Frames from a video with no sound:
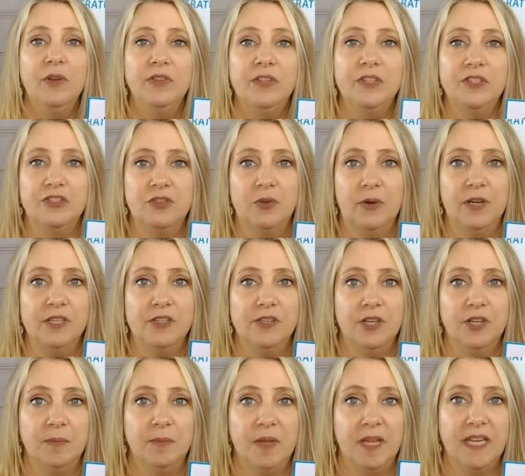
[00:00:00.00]
when the story
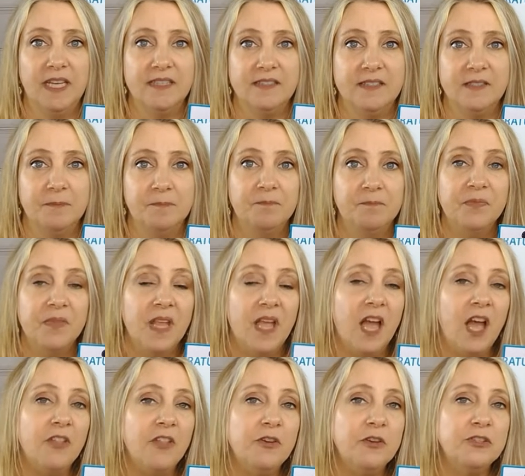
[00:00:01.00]
took place.
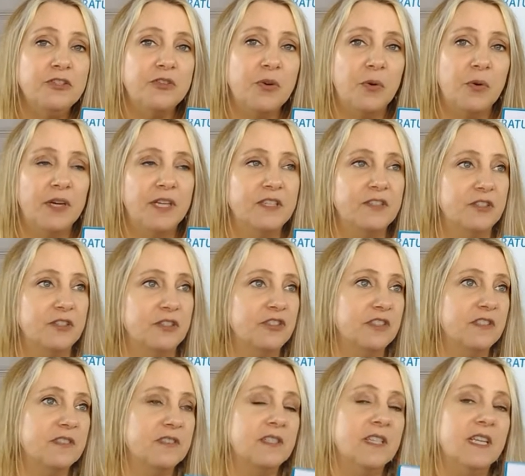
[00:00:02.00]
Other stories are
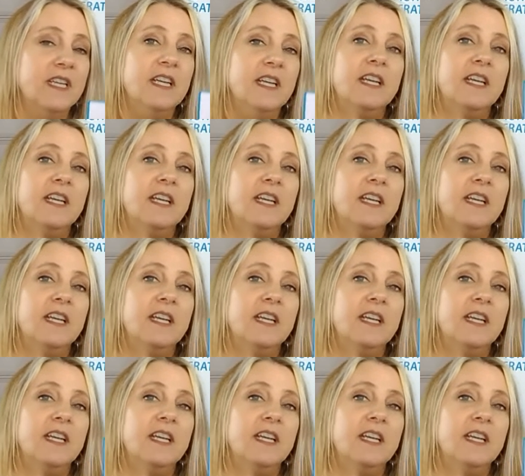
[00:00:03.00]
just